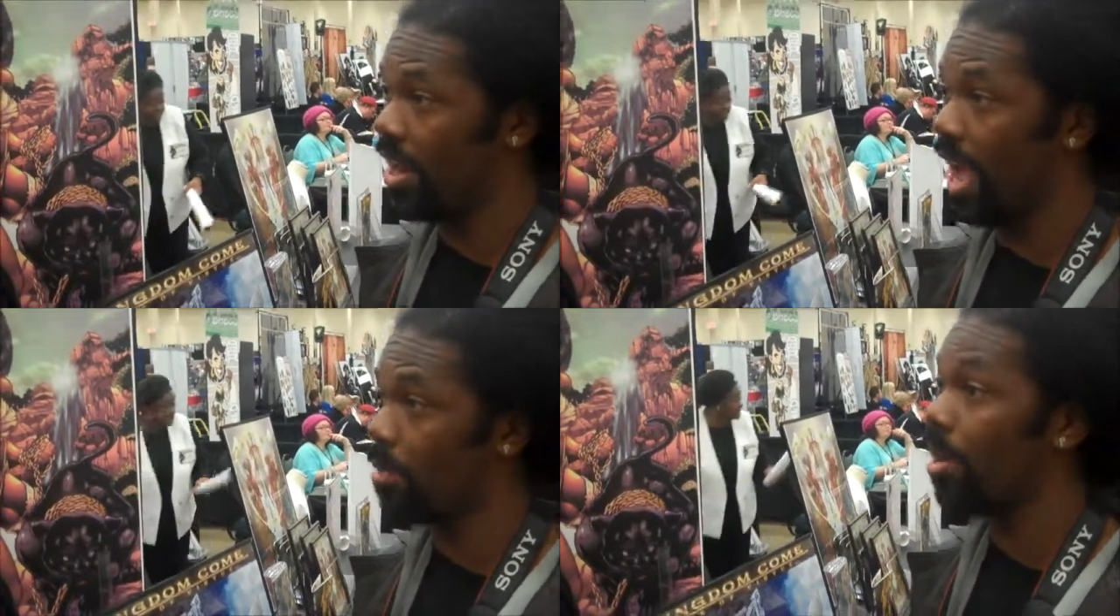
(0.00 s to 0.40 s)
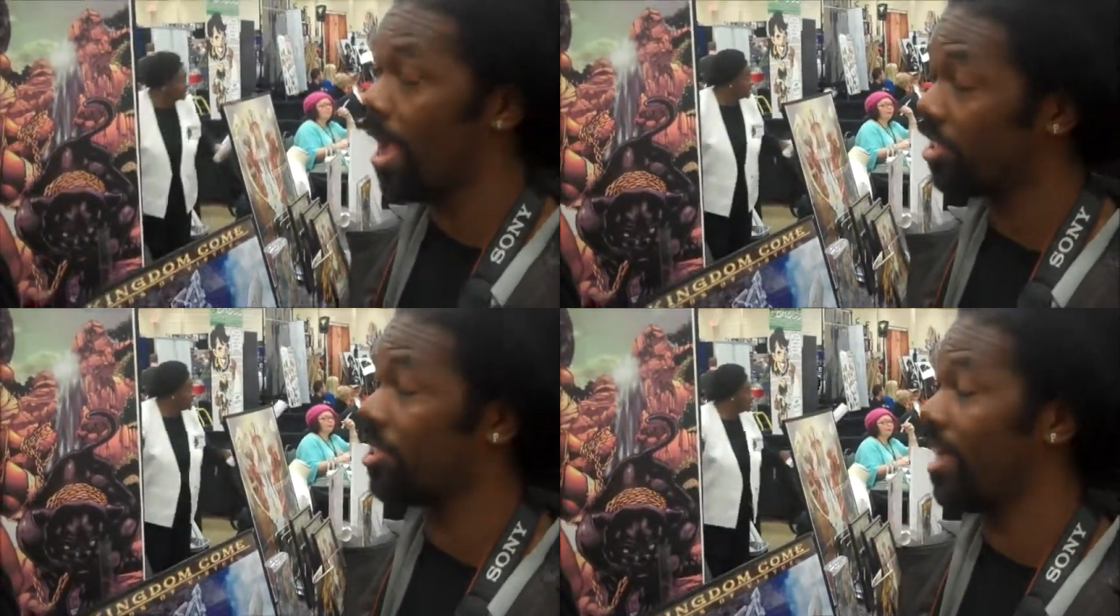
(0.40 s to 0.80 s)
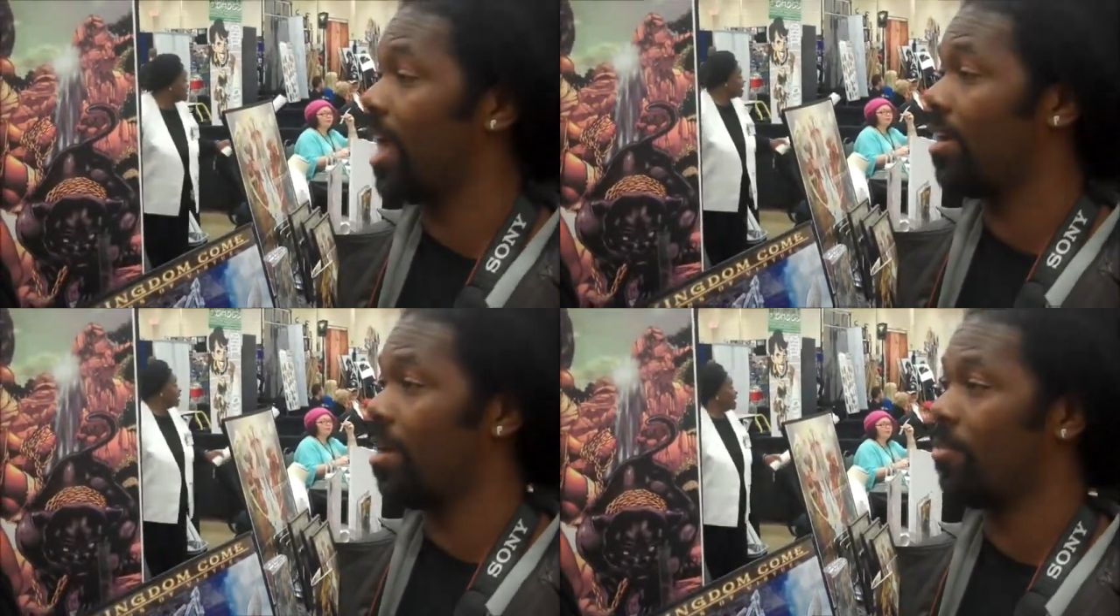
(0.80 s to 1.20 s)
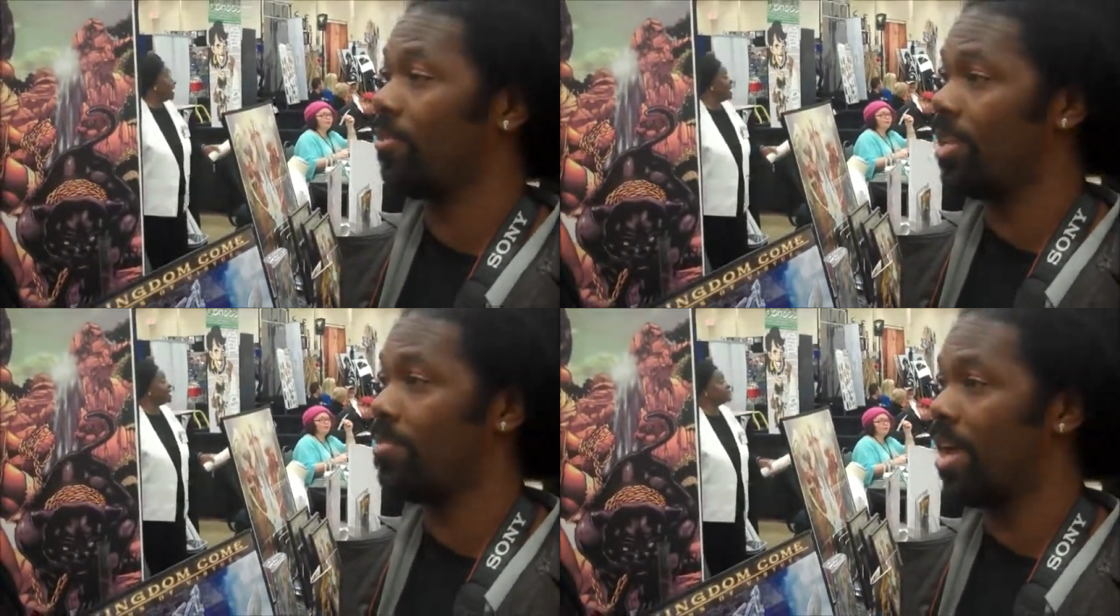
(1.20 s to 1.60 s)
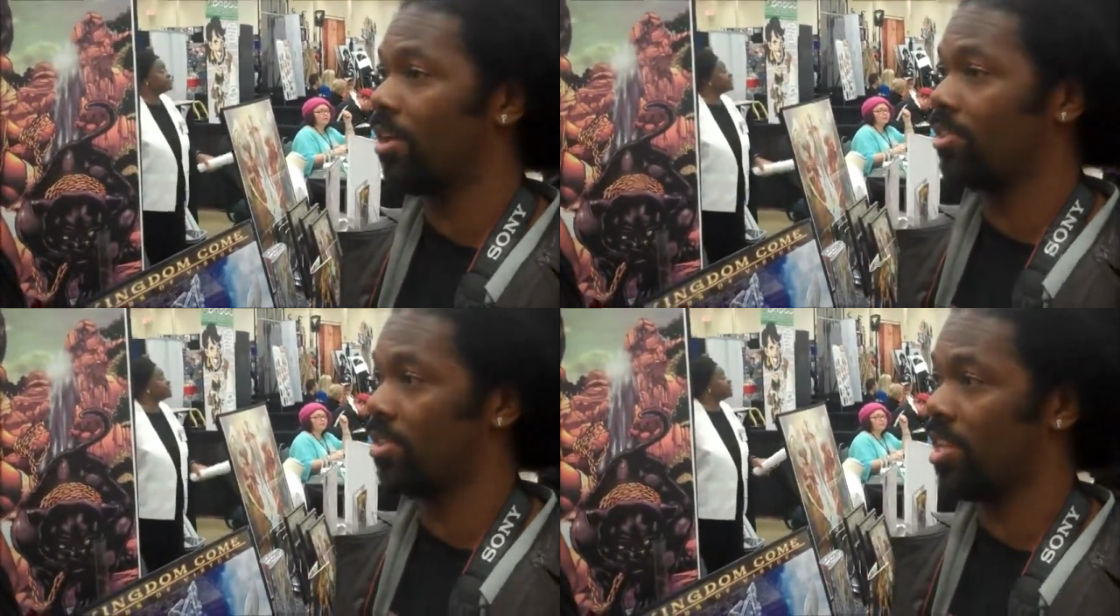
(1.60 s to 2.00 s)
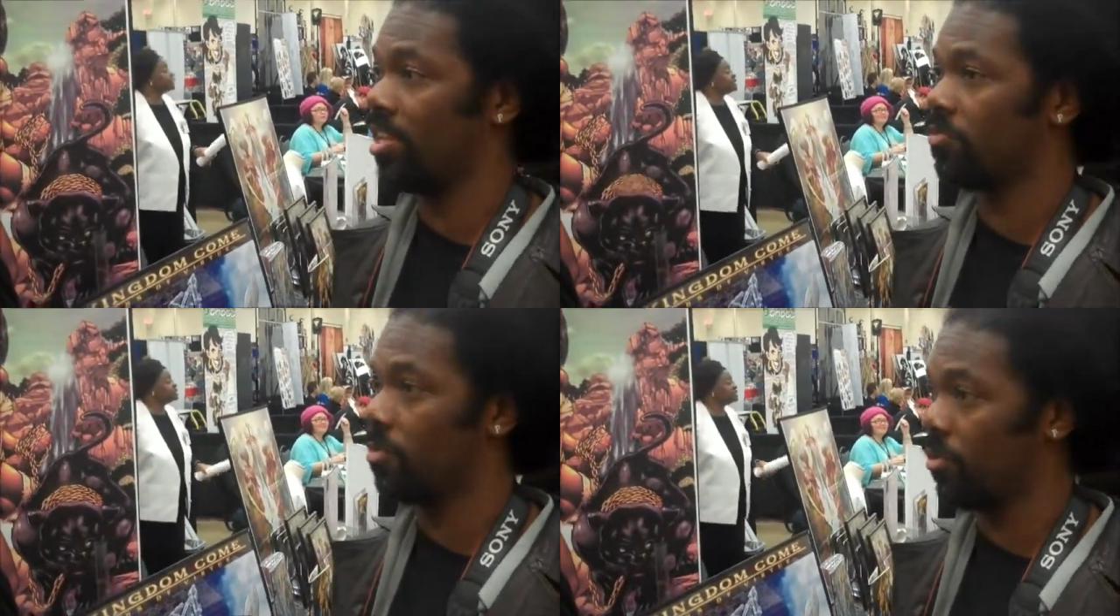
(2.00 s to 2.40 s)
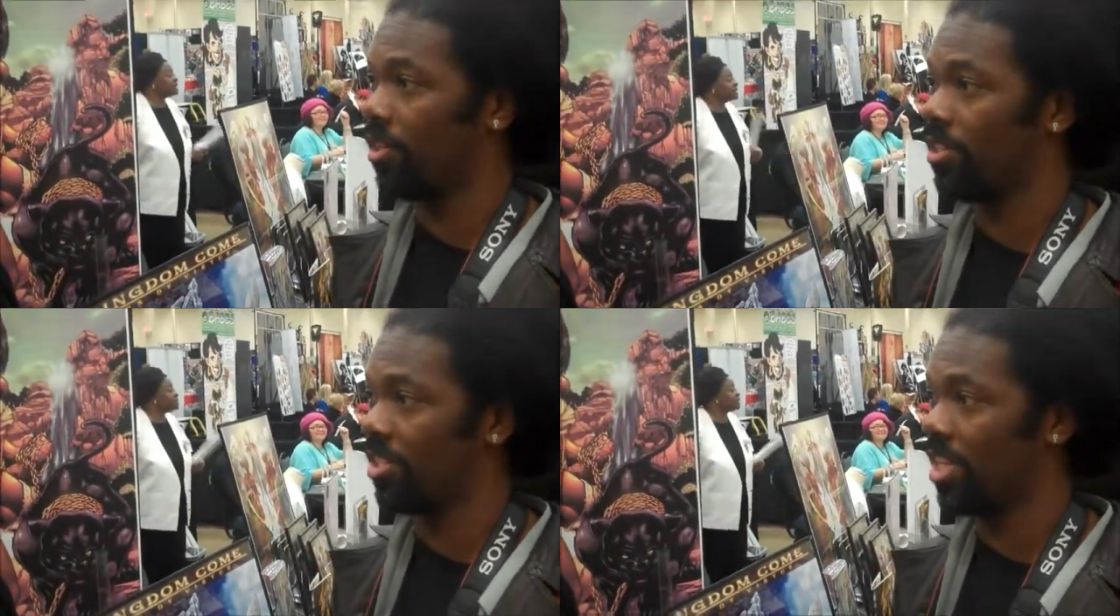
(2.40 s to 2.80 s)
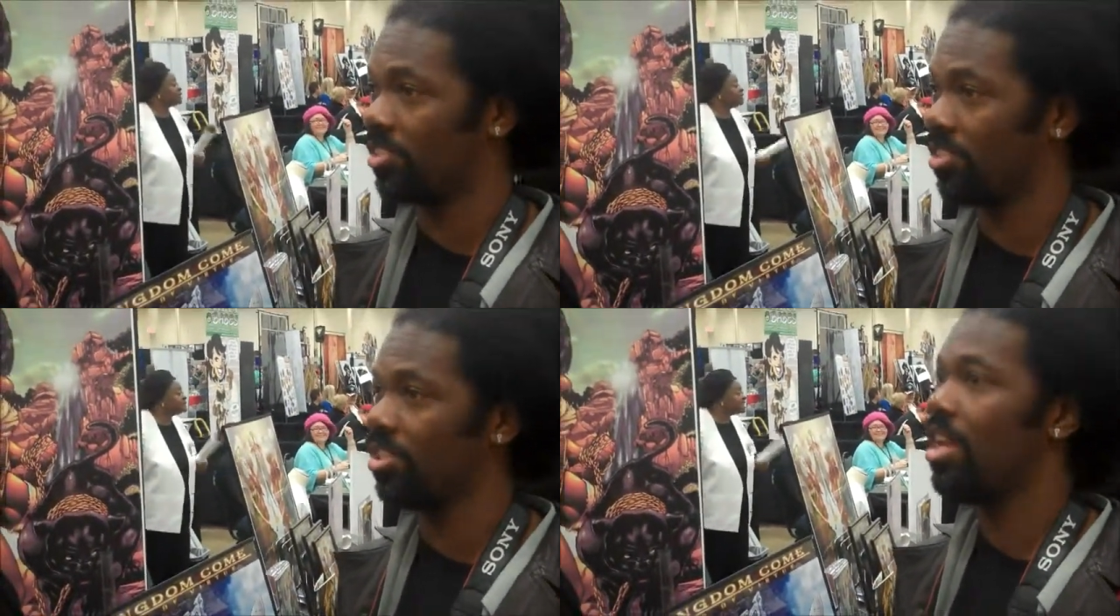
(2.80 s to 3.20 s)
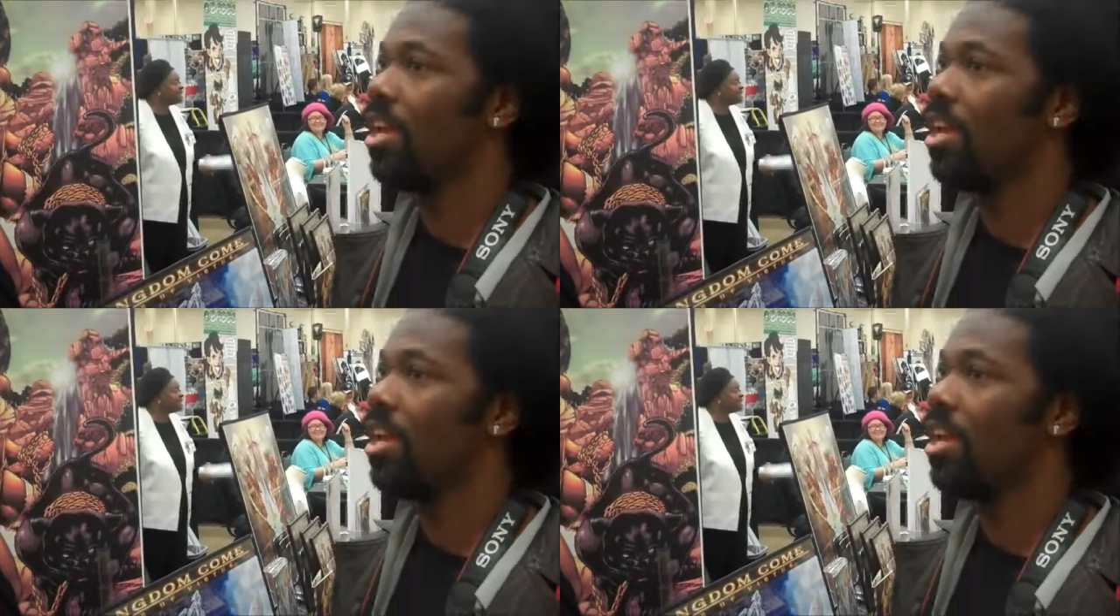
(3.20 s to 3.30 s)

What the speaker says: I actually got a number of emails and things from organizations